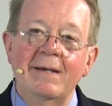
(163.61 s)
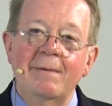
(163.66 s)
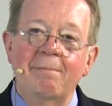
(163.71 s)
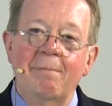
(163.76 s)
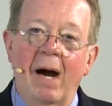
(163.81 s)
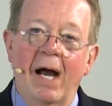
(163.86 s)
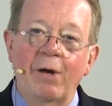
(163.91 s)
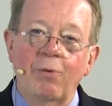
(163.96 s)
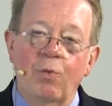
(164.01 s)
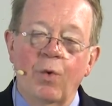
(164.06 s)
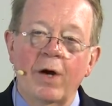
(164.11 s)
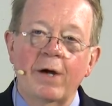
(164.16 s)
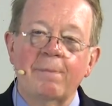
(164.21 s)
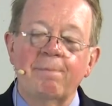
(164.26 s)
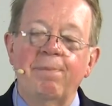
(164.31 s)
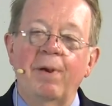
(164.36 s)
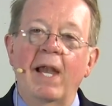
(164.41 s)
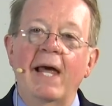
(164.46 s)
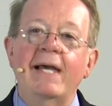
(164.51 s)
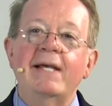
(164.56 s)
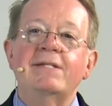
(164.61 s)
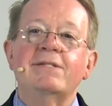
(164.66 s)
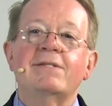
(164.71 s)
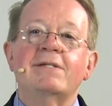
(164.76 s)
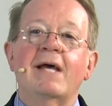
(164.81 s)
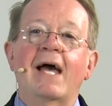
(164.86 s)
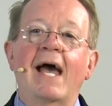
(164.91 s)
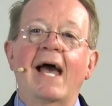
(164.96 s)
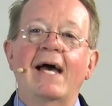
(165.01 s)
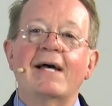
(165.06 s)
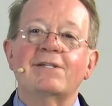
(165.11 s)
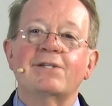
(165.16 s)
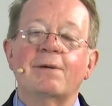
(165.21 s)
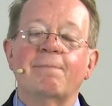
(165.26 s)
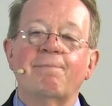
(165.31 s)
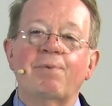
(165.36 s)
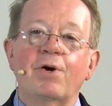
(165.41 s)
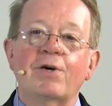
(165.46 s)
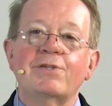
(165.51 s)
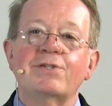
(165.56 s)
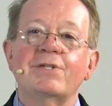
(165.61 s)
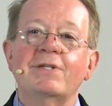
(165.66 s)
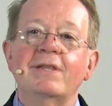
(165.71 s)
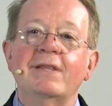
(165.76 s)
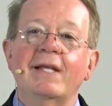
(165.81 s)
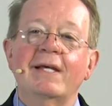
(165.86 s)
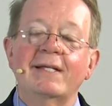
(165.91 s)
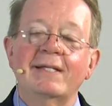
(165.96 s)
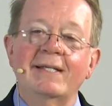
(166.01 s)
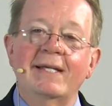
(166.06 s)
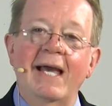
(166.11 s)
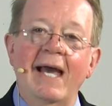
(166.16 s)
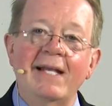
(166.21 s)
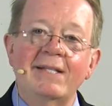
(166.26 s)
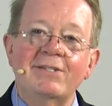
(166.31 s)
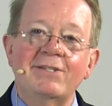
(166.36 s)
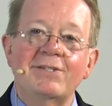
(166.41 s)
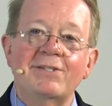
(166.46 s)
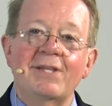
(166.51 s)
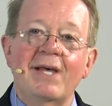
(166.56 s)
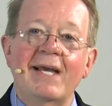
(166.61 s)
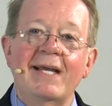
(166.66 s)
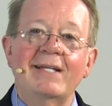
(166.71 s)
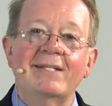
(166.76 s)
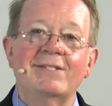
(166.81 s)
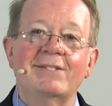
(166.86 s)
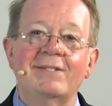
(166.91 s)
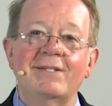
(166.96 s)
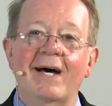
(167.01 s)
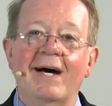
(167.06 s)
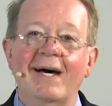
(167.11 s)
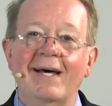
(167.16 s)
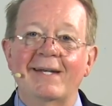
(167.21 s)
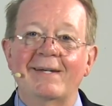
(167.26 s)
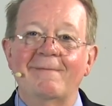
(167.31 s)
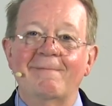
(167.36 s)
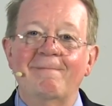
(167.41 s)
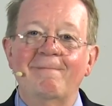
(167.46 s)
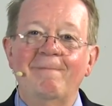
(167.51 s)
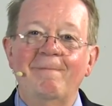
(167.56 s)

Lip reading: my workplace as a person that gets things done.